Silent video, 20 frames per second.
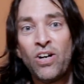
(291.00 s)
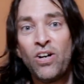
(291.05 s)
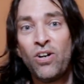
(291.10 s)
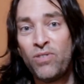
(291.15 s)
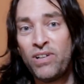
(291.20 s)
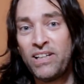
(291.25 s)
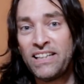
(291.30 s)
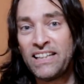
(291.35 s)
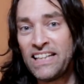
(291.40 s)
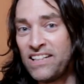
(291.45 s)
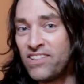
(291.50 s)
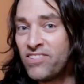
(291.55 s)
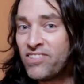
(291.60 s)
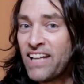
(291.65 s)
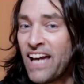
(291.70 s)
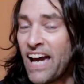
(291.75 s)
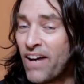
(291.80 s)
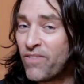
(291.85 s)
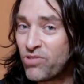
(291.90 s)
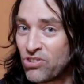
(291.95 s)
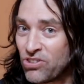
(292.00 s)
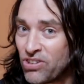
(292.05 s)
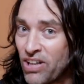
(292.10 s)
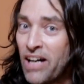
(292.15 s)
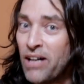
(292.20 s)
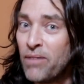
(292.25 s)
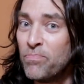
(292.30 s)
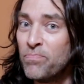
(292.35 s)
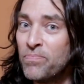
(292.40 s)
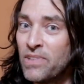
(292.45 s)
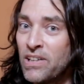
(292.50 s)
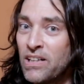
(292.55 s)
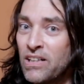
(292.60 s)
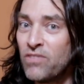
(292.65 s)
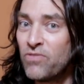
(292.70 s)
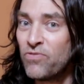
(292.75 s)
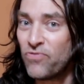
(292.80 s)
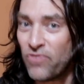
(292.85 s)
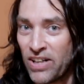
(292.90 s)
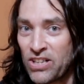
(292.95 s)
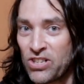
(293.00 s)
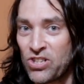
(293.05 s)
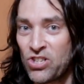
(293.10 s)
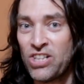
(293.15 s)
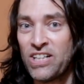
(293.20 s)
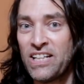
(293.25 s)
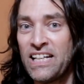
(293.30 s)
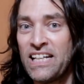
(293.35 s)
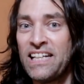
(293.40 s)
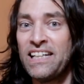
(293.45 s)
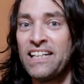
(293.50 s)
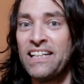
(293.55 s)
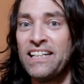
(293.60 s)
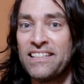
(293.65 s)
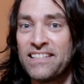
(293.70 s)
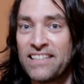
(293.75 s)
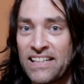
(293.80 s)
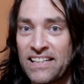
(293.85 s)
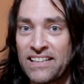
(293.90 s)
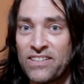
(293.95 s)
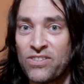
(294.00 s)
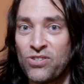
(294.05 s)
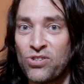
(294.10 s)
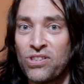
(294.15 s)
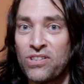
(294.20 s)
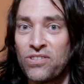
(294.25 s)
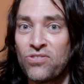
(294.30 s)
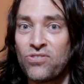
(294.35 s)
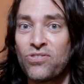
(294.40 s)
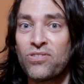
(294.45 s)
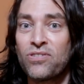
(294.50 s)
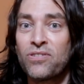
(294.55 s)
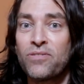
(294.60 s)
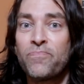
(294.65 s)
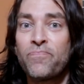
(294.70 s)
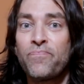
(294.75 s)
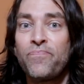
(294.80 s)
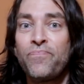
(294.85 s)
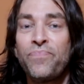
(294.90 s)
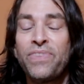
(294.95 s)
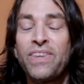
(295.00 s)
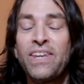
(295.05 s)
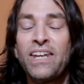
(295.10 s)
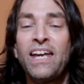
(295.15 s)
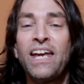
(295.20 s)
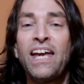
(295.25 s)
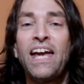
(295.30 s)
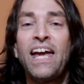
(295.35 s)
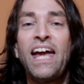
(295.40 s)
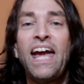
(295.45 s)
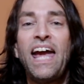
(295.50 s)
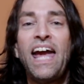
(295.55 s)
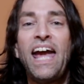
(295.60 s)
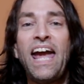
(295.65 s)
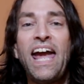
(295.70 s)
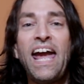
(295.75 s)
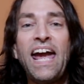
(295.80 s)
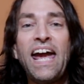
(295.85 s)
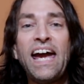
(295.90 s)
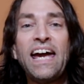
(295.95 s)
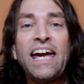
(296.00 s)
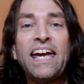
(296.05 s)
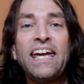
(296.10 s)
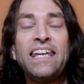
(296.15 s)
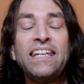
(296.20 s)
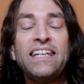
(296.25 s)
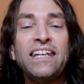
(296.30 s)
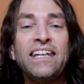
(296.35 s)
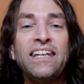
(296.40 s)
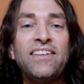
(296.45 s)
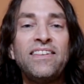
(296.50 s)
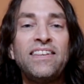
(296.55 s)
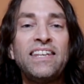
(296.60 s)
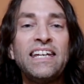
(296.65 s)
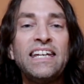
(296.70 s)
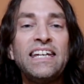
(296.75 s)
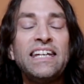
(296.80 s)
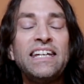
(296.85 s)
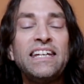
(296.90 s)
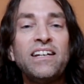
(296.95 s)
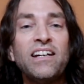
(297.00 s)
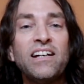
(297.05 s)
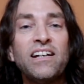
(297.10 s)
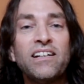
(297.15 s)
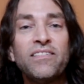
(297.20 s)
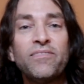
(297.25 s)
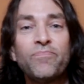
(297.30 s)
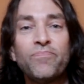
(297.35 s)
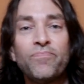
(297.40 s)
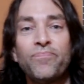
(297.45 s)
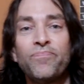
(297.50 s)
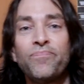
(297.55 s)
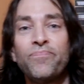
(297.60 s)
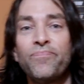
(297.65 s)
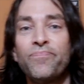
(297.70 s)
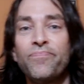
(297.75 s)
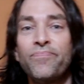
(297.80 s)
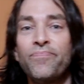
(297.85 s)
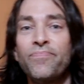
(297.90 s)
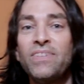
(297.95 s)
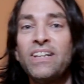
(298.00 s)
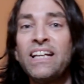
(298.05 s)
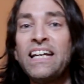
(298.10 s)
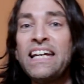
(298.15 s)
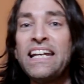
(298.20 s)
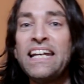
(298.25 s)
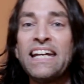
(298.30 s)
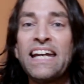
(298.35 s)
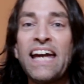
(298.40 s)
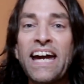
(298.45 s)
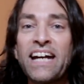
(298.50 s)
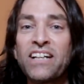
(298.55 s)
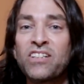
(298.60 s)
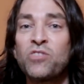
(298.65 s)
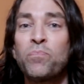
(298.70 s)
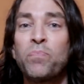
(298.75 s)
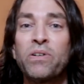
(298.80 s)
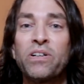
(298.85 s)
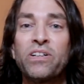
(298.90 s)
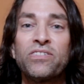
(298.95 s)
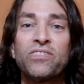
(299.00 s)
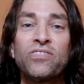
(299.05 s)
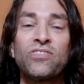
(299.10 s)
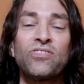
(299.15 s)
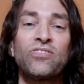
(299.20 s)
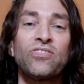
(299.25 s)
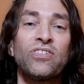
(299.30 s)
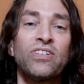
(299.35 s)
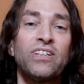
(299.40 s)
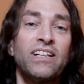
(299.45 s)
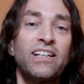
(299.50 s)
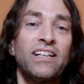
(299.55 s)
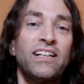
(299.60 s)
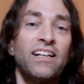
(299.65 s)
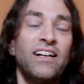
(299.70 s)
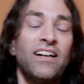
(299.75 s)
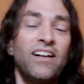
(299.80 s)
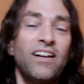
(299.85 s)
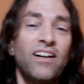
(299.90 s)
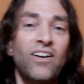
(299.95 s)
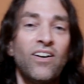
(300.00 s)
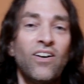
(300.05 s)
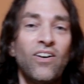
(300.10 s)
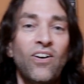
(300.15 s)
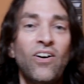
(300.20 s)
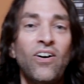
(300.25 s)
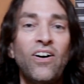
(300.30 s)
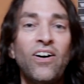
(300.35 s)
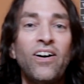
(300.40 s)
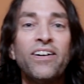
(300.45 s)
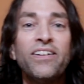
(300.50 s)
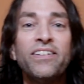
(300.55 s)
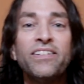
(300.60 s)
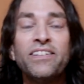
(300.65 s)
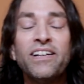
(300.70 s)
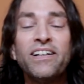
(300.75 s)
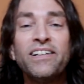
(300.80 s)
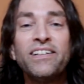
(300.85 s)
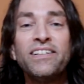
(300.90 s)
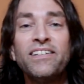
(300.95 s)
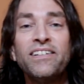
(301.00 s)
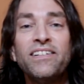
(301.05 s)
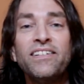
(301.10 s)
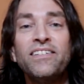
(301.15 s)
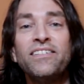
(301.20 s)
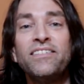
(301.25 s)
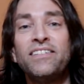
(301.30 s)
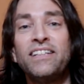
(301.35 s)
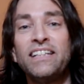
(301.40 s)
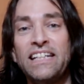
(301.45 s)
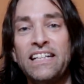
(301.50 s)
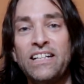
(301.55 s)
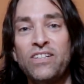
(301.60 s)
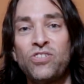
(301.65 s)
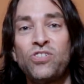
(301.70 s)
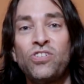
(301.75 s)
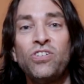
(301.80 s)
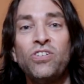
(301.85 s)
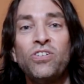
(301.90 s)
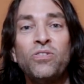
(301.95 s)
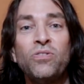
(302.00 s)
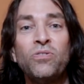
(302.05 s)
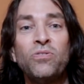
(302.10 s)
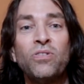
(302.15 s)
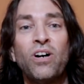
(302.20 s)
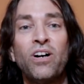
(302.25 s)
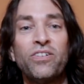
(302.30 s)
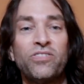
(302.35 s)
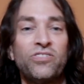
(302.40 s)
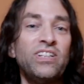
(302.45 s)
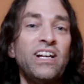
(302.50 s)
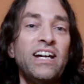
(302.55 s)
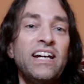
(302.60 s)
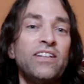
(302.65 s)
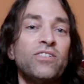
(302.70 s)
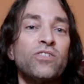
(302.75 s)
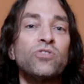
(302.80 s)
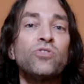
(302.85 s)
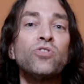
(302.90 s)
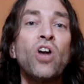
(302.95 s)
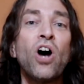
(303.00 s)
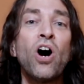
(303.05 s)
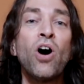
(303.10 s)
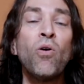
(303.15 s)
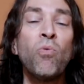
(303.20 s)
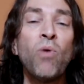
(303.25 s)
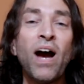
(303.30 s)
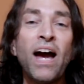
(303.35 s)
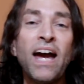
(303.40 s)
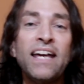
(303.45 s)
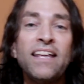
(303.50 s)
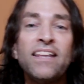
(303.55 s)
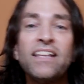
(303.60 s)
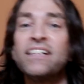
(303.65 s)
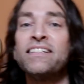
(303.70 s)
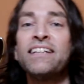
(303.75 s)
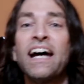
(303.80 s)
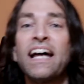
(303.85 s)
who at least have some functioning intelligence. And the leading experts on the issue are saying there's no way the